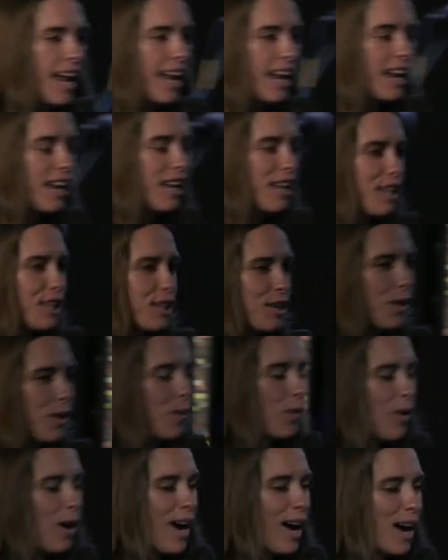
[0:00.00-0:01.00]
And, you
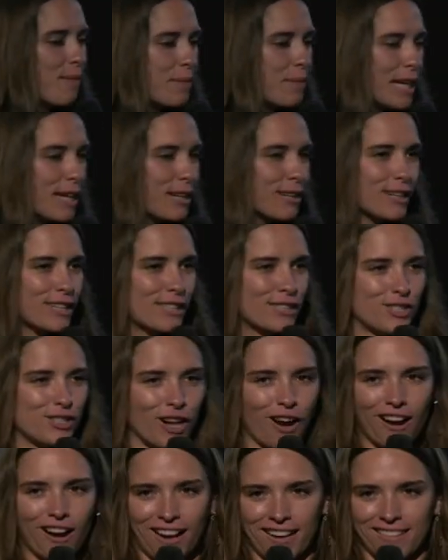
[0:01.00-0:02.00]
know, Peter
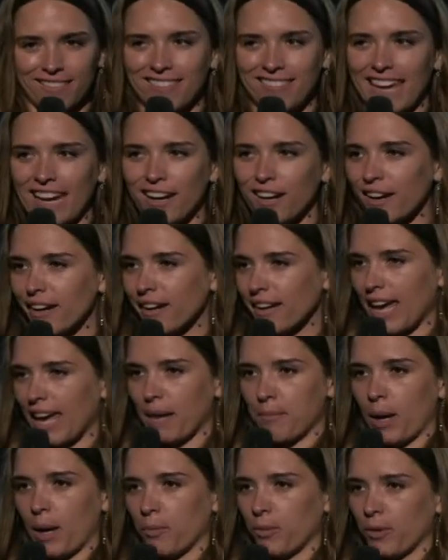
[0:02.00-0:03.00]
and John, they could have
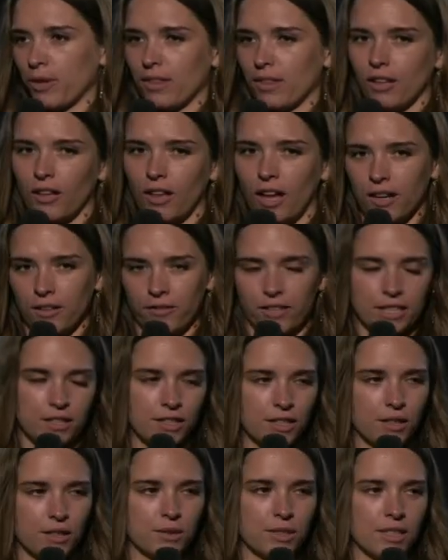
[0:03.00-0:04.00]
came up with a lot of
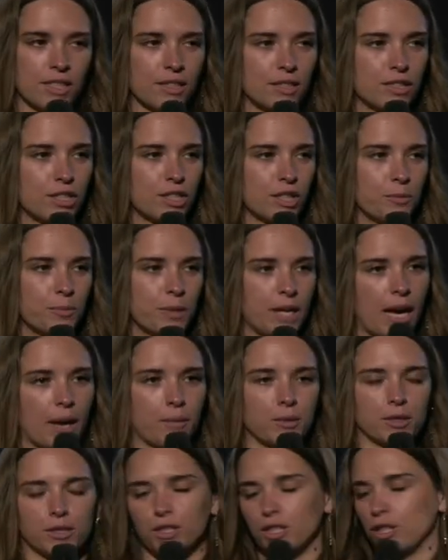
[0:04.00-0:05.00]
excuses to be
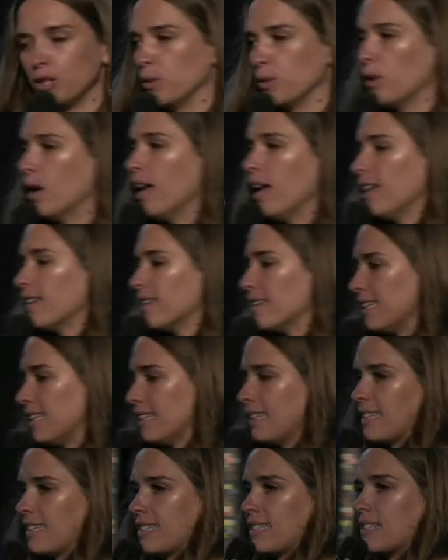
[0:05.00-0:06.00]
able to
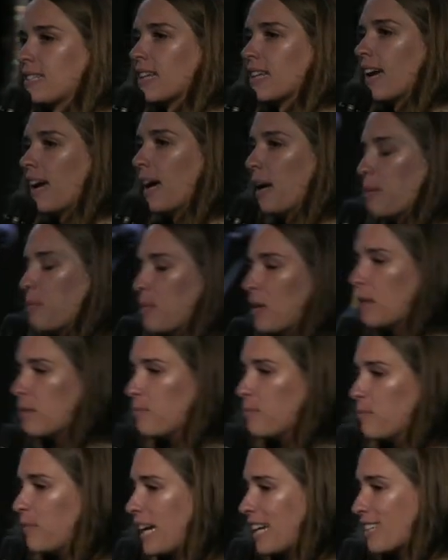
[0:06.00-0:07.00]
lead this um,
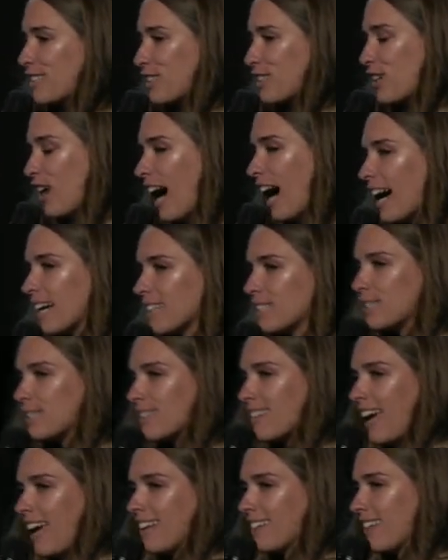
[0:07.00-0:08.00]
man to
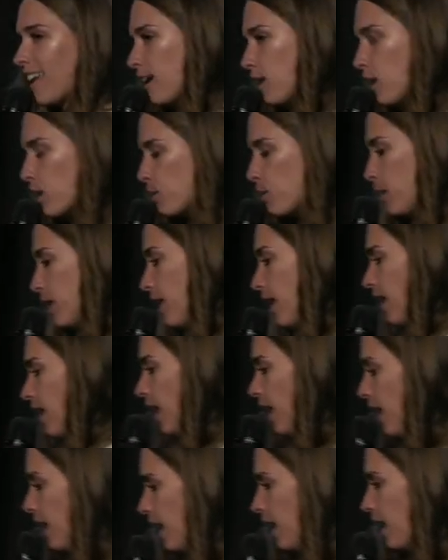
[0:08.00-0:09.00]
Christ. Like they could have been
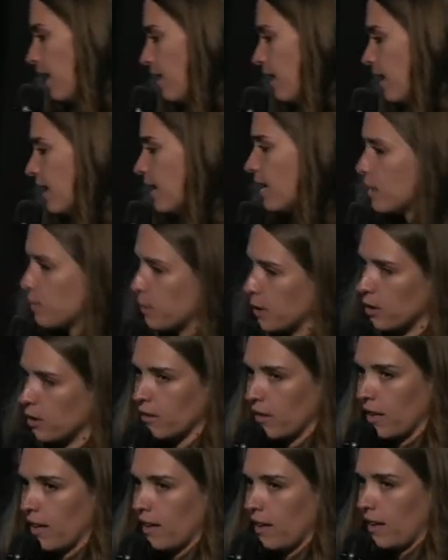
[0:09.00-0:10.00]
like, eh, like he's
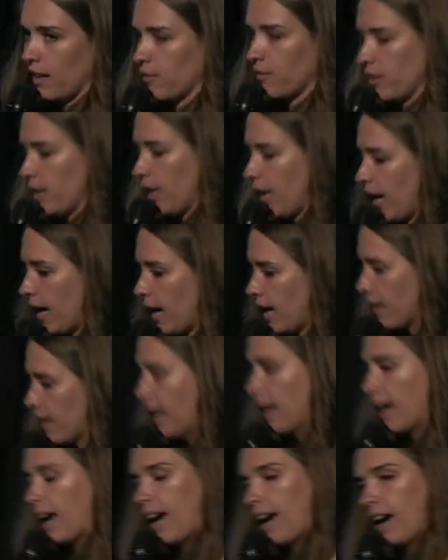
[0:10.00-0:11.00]
been doing that every
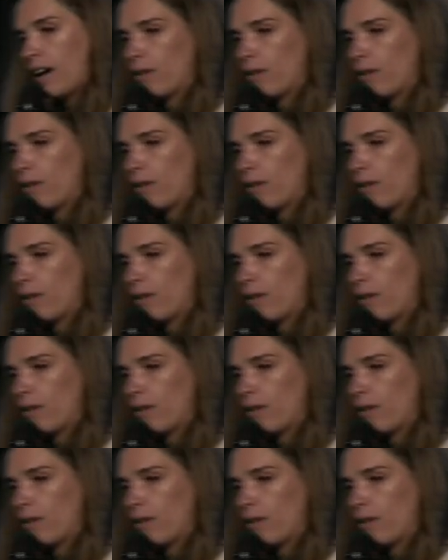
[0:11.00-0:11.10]
day. Like